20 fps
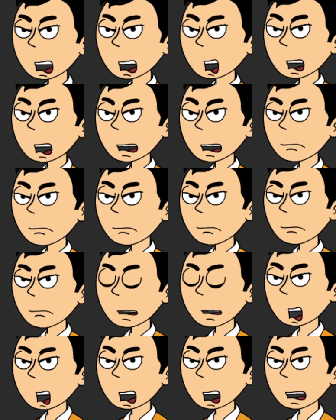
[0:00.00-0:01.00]
Bruh,
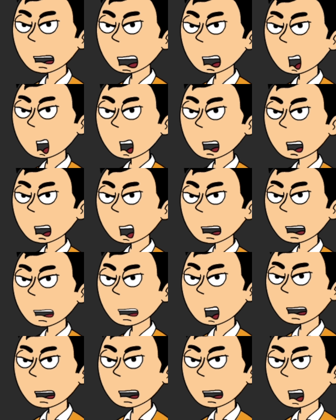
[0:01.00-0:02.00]
there's no way he
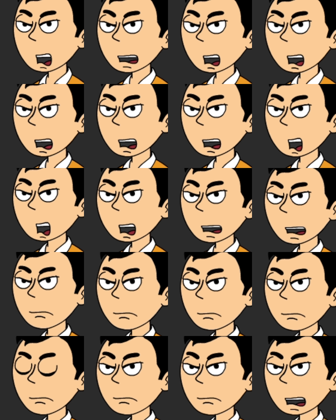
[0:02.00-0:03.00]
said the N-word,
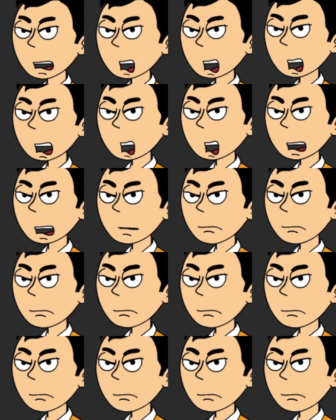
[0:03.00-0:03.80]
no way?